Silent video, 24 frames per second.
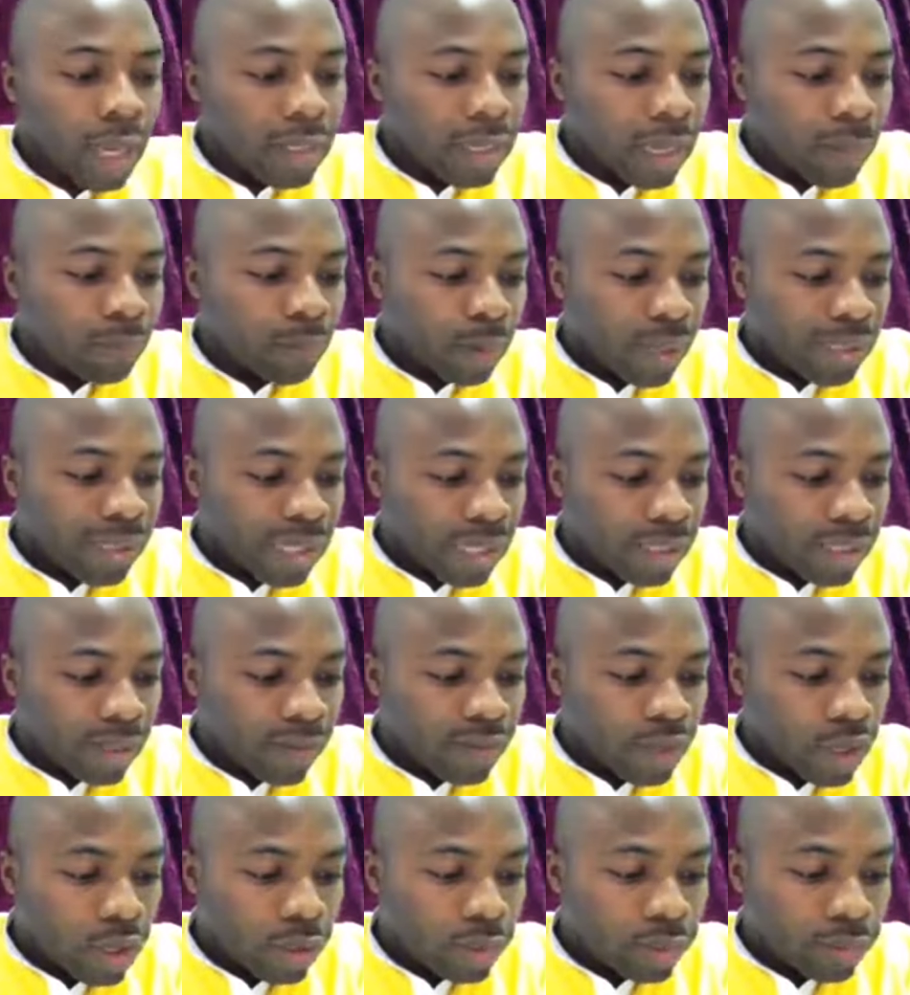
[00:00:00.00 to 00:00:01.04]
The presence
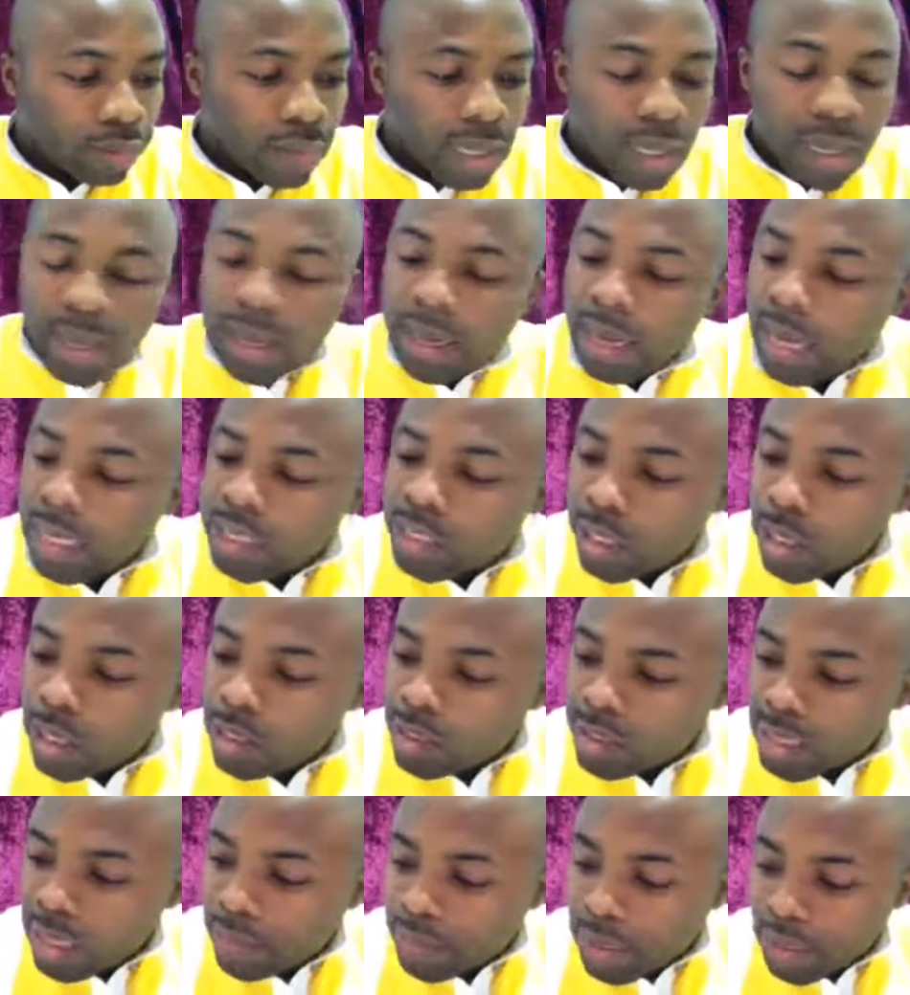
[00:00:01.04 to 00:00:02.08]
of God.
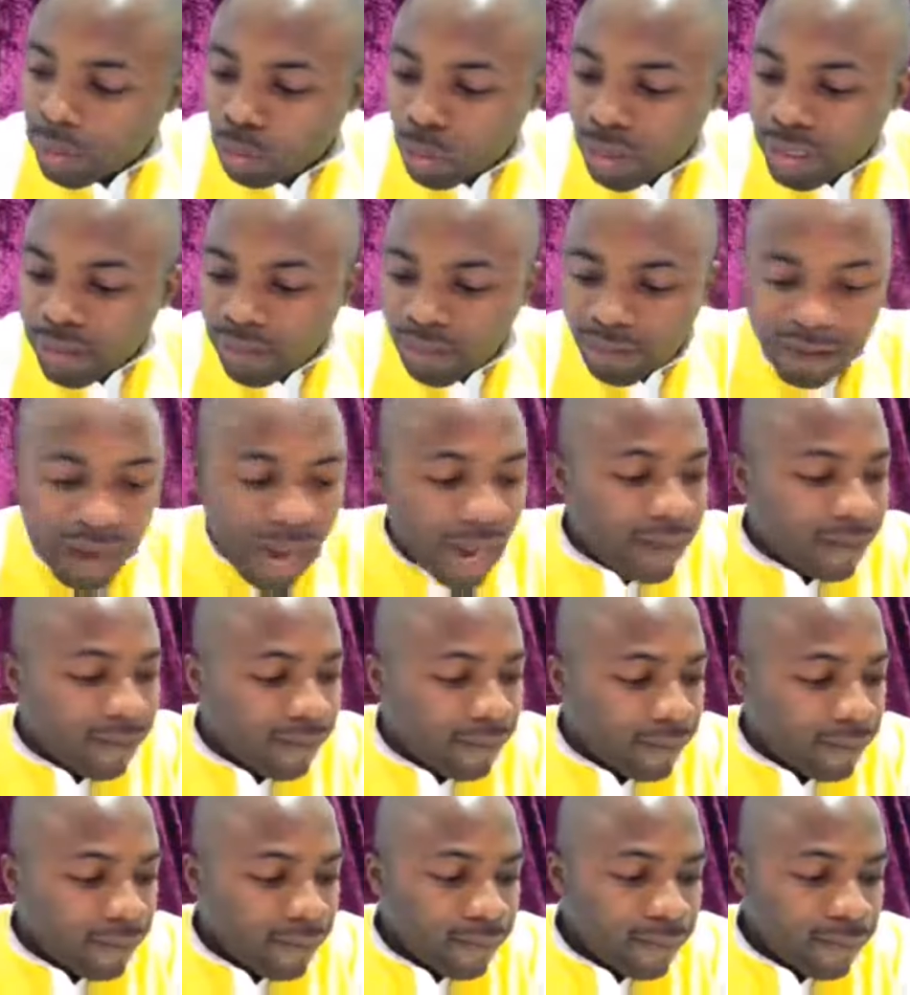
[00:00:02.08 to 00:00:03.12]
Exodus chapter 25,
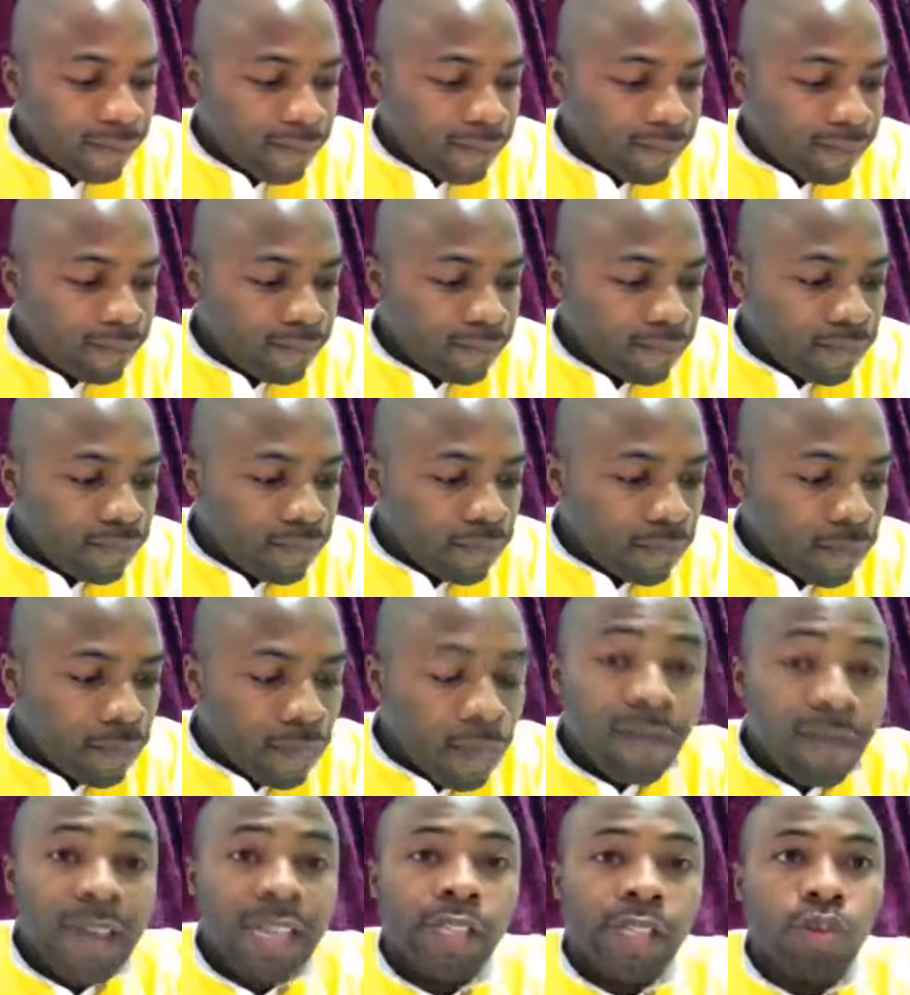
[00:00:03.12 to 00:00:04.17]

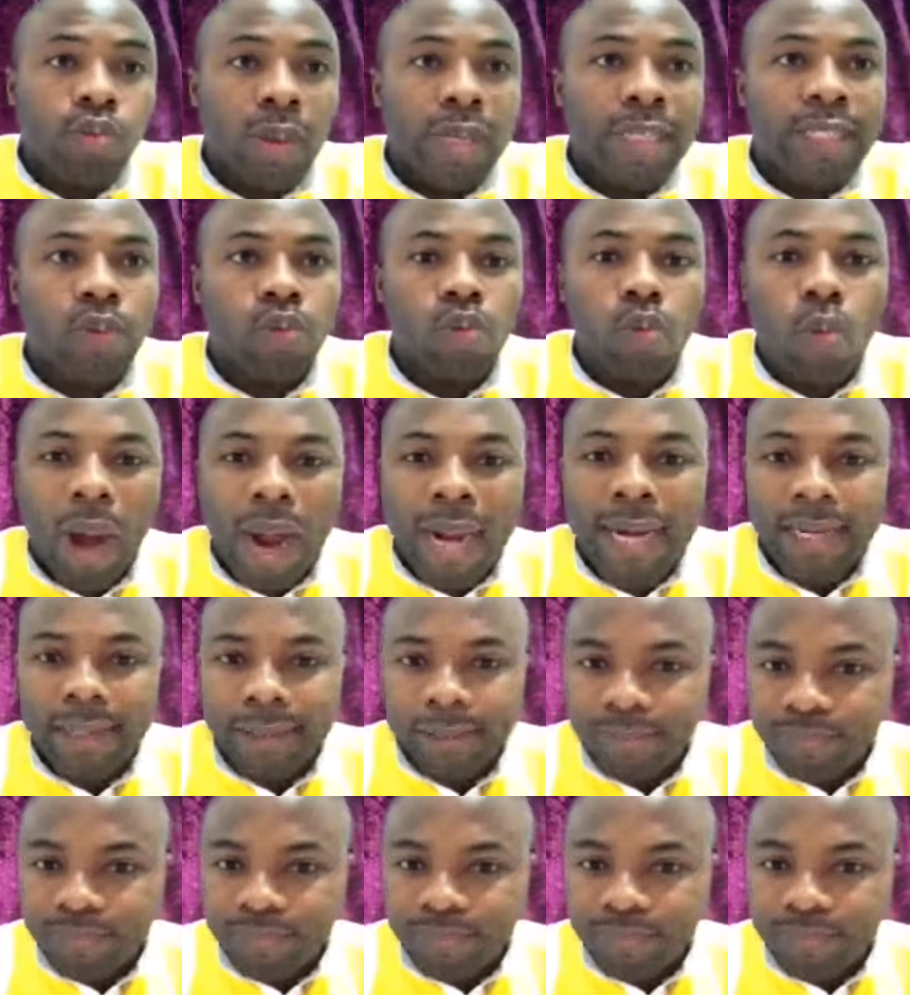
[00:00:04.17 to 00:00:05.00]
verse 21